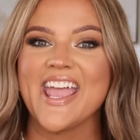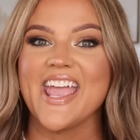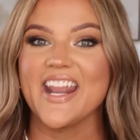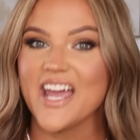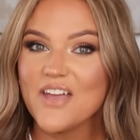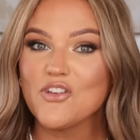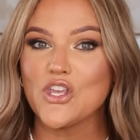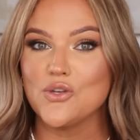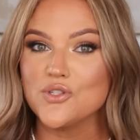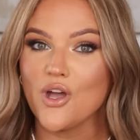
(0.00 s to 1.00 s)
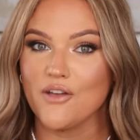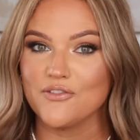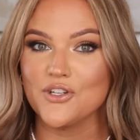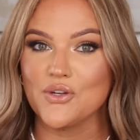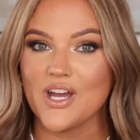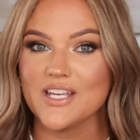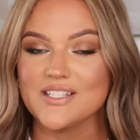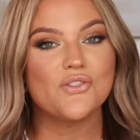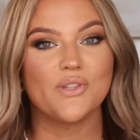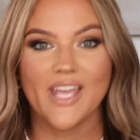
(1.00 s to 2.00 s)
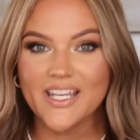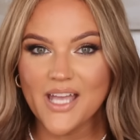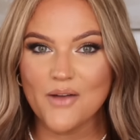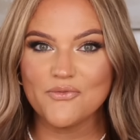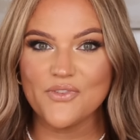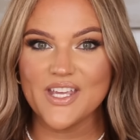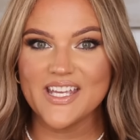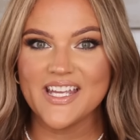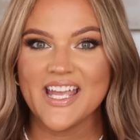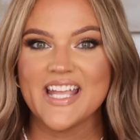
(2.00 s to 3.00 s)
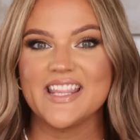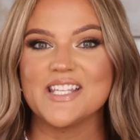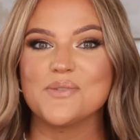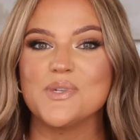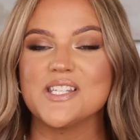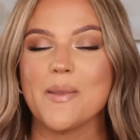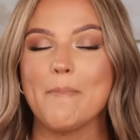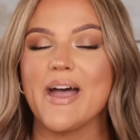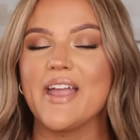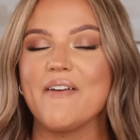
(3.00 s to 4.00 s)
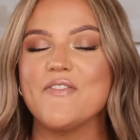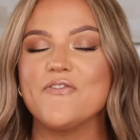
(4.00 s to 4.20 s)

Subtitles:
And I have a huge haul for you guys. So get comfy. This was my